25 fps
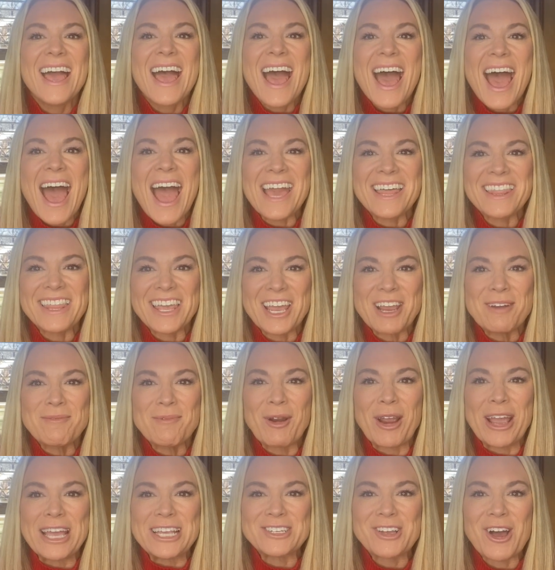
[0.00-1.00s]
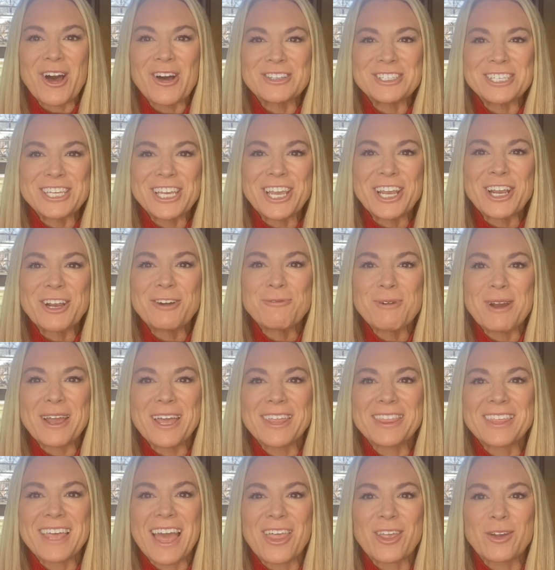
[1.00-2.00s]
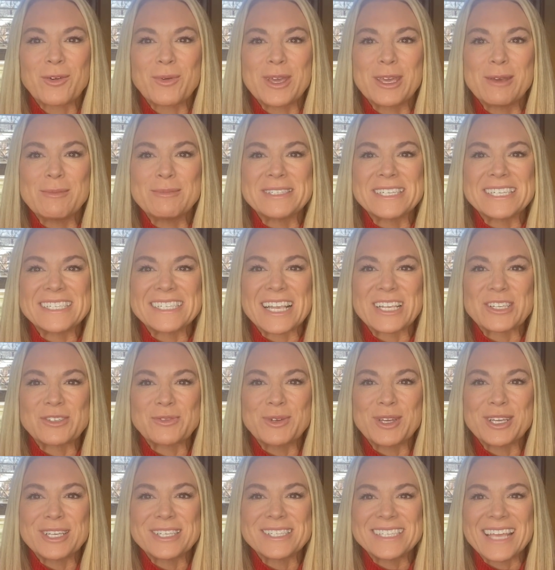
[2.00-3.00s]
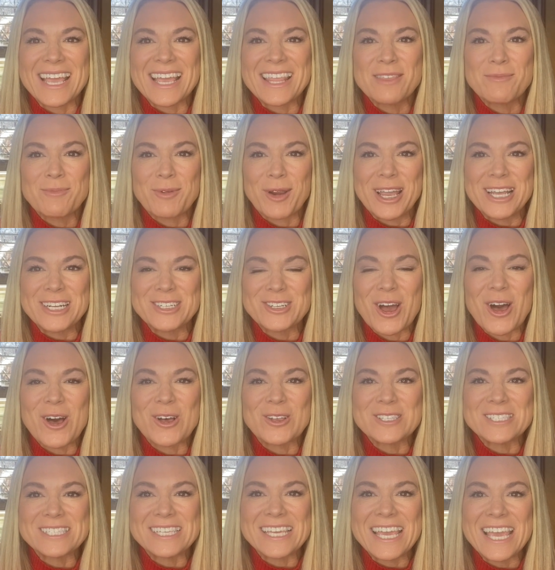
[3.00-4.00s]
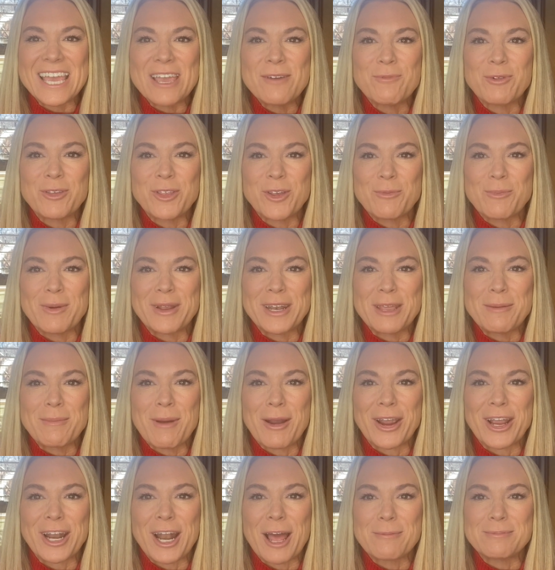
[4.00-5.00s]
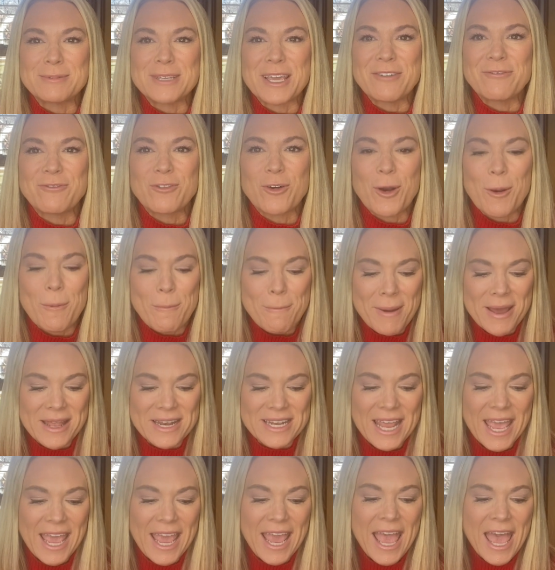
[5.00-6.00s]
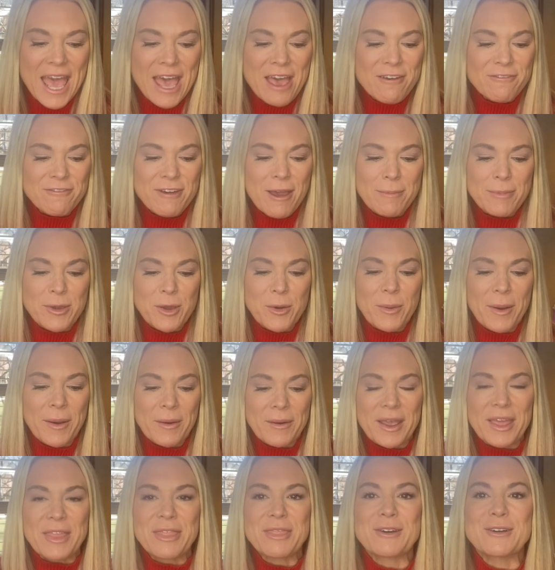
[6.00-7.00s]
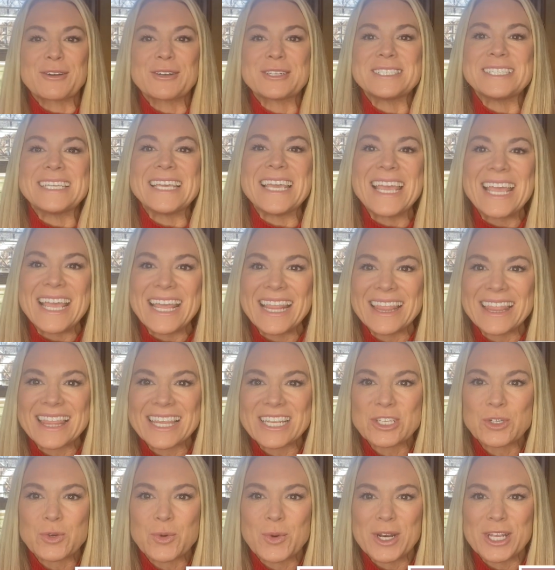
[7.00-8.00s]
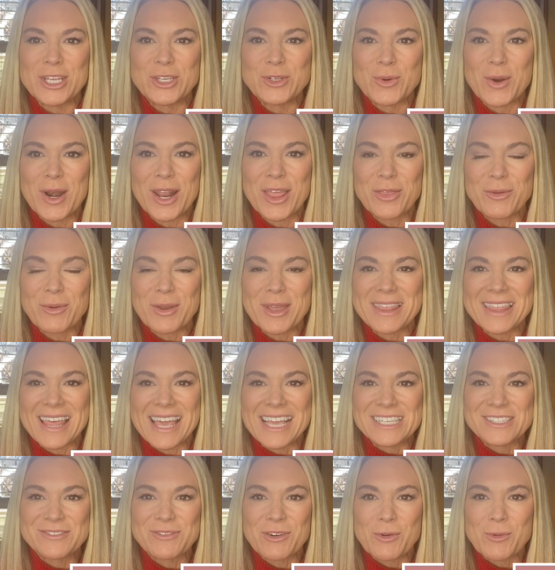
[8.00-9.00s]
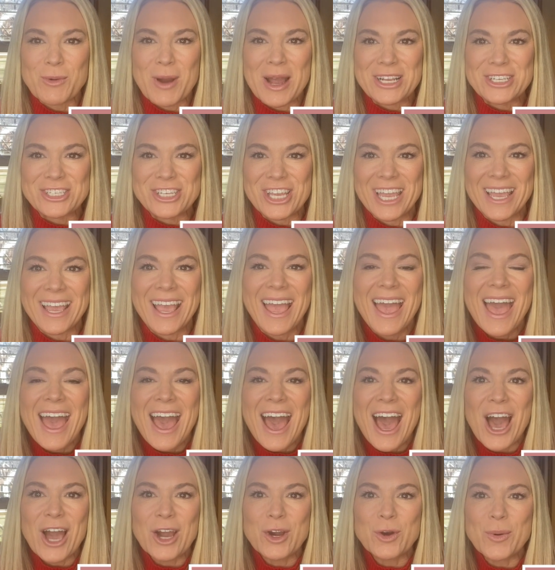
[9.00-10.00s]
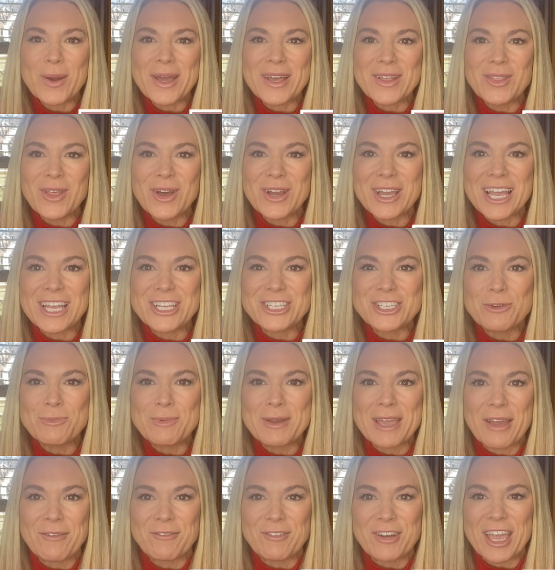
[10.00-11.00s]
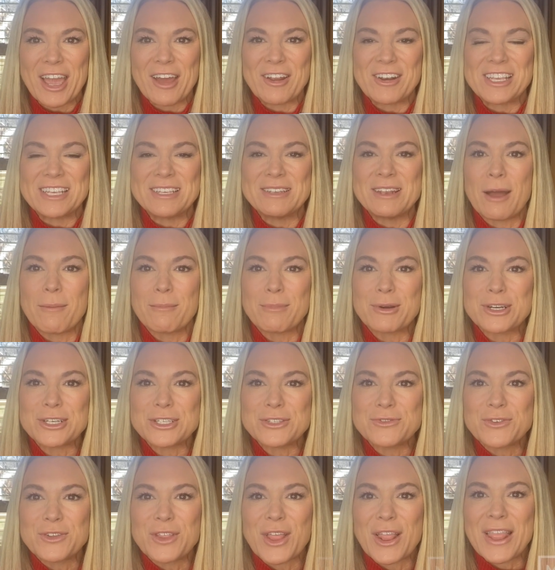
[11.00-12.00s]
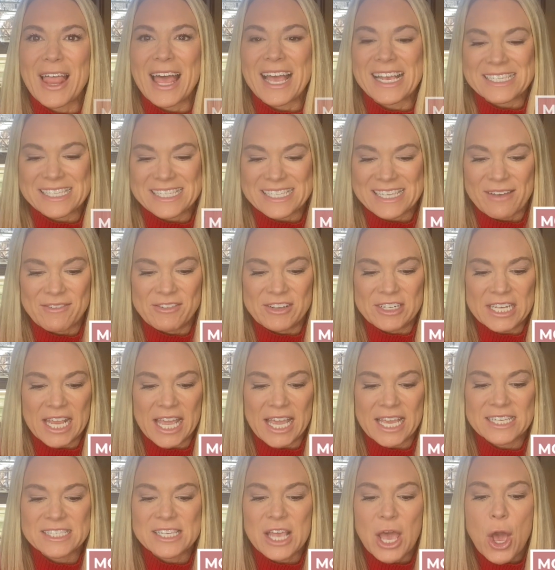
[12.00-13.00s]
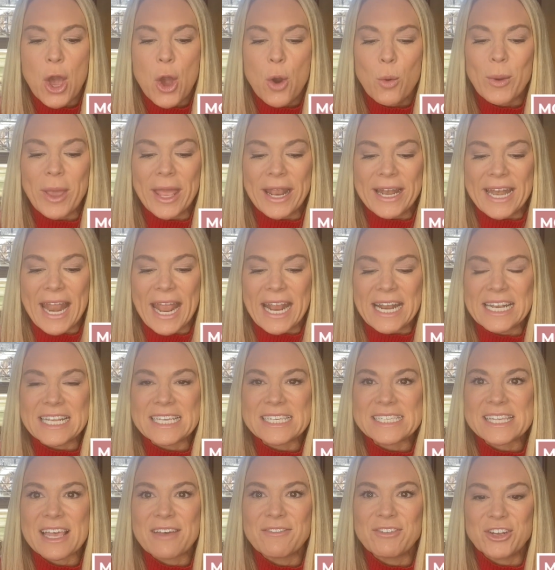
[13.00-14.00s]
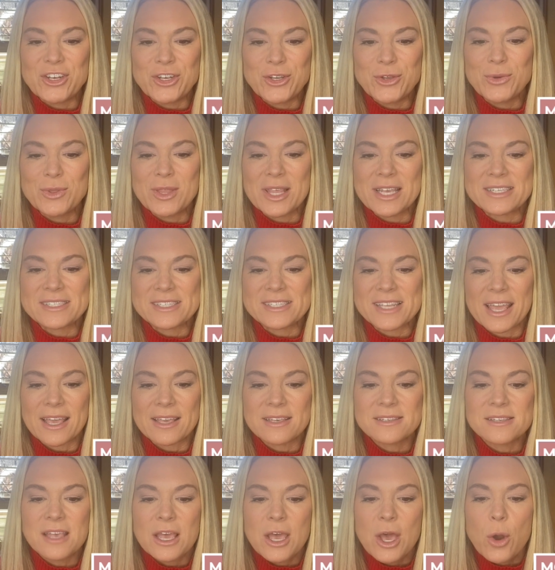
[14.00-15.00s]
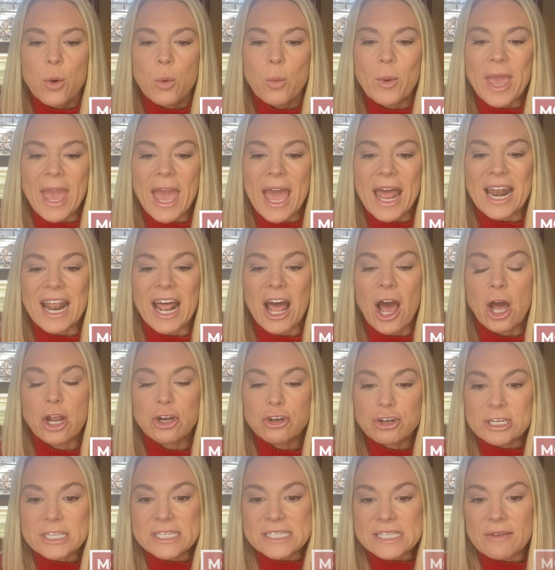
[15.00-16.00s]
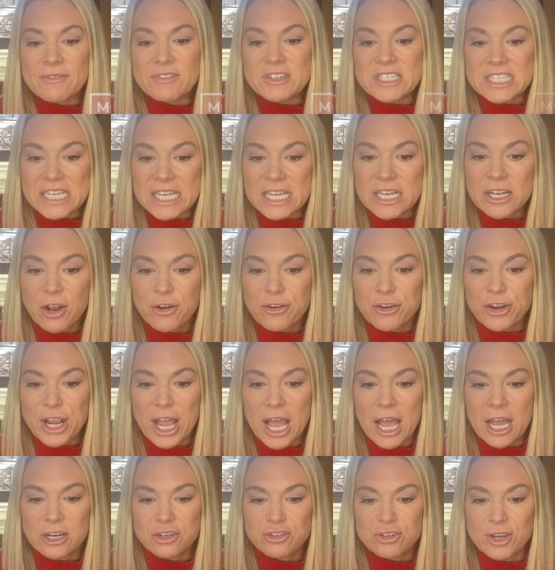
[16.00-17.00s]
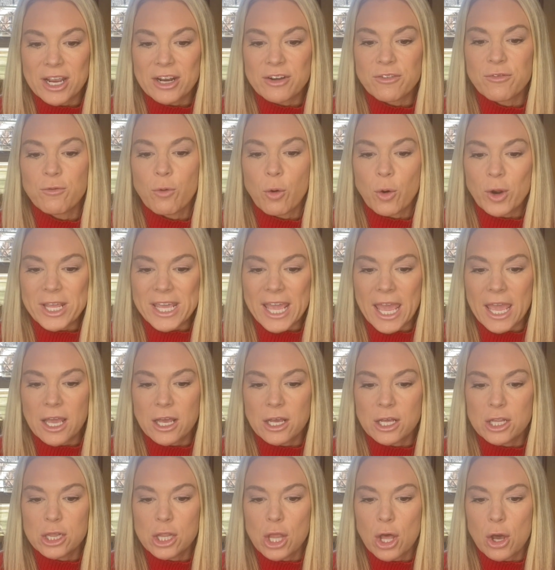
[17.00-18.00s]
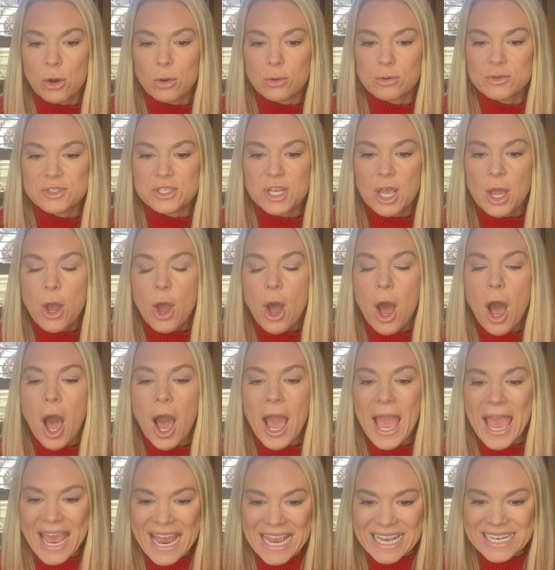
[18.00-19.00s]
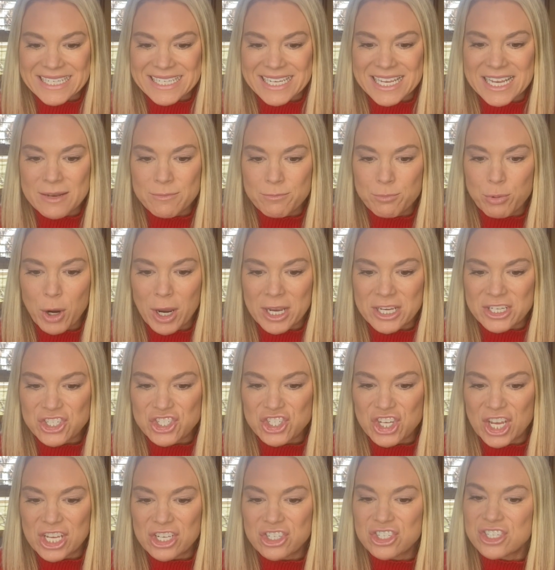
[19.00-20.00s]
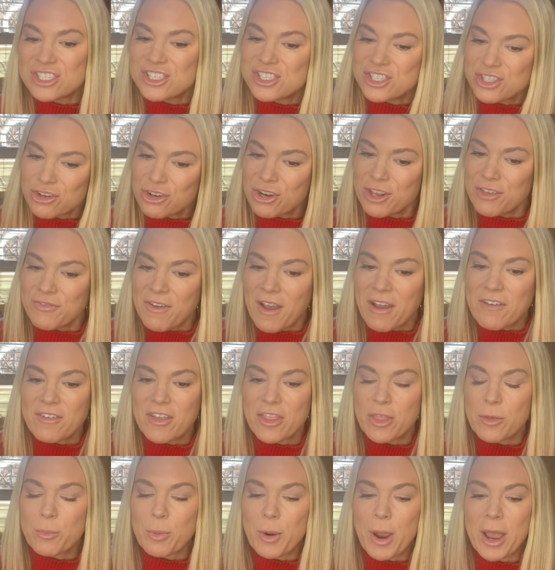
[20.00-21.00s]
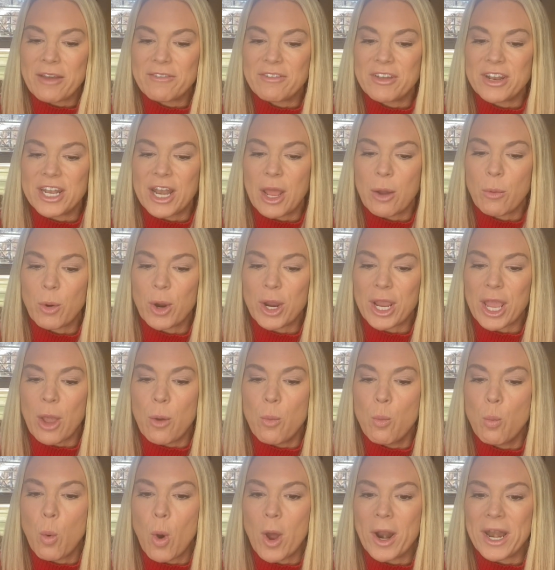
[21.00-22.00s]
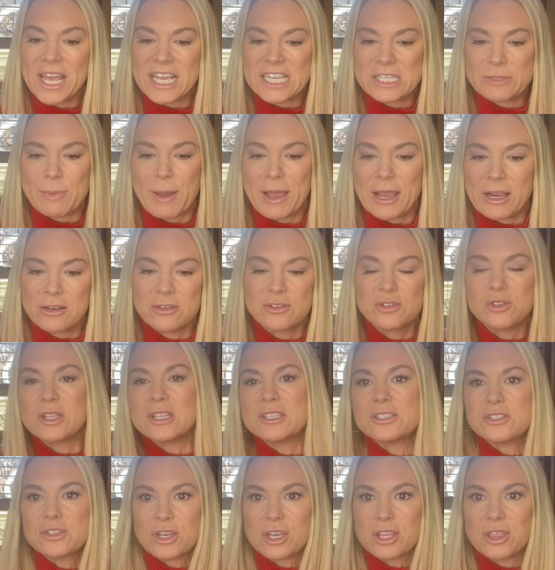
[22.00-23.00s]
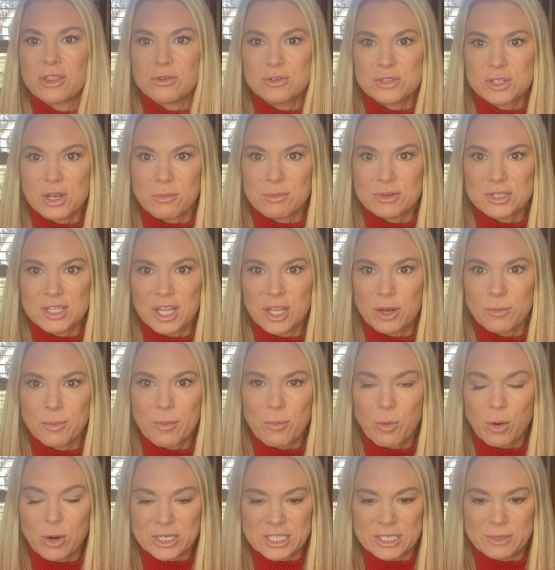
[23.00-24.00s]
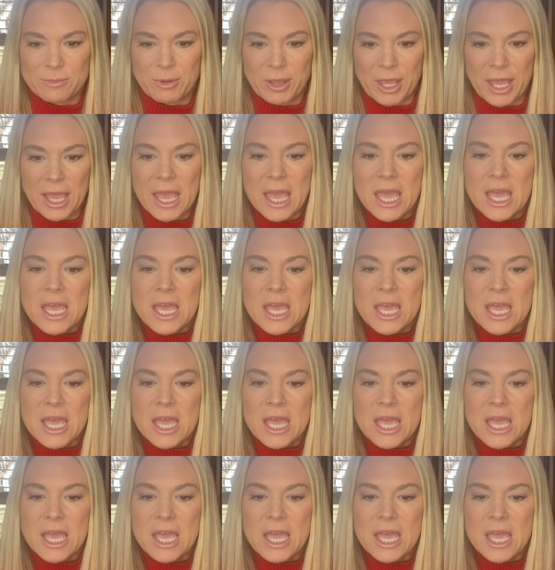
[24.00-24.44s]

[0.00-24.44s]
Hi there, Miranda Alt here with Keller Williams Success Real Estate and the Miranda Alt team with your Monday market update for Monday, February 13th, 2023. Thanks for watching. A quick look at your McHenry County numbers for the last 7 days. We had 97 new listings. We had 117 under contract, 48 closed, 18 price changes, 35 on the private network, and 1 expired. So let's look at those numbers a little bit more deeply.